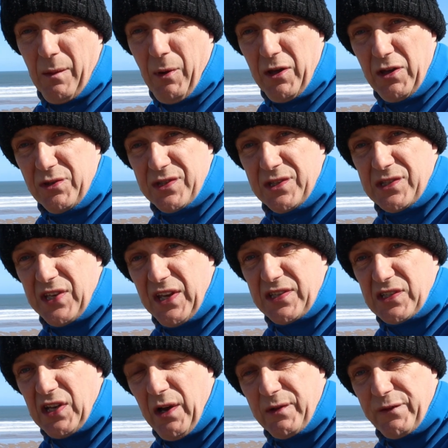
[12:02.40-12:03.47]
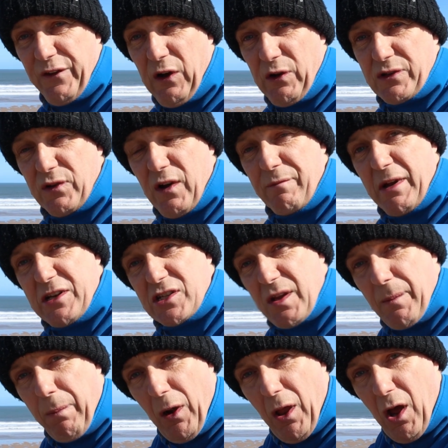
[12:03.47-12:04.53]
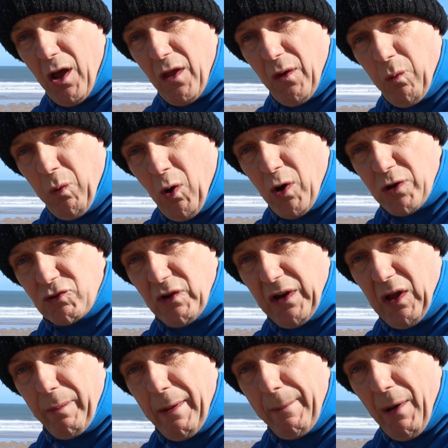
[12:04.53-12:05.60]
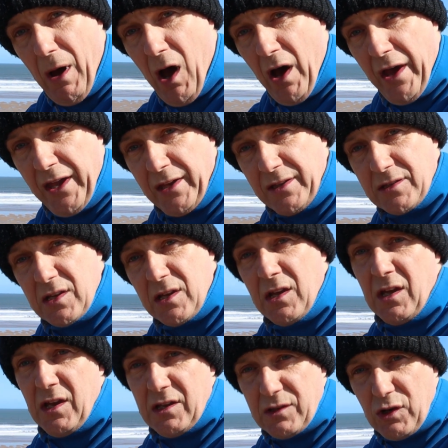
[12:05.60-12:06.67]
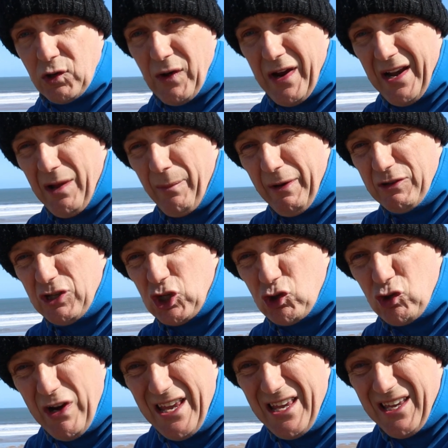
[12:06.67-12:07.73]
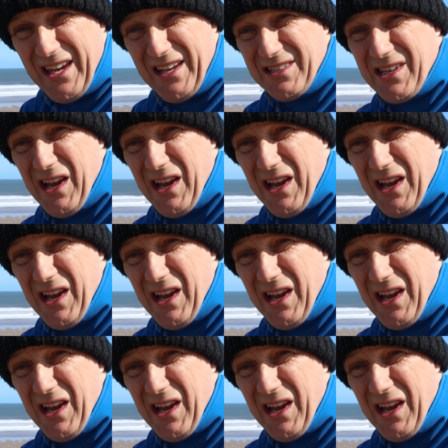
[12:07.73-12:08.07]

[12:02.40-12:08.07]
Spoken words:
by using the 6x filter I've managed to blur the water a little bit behind to create a little bit of streaking.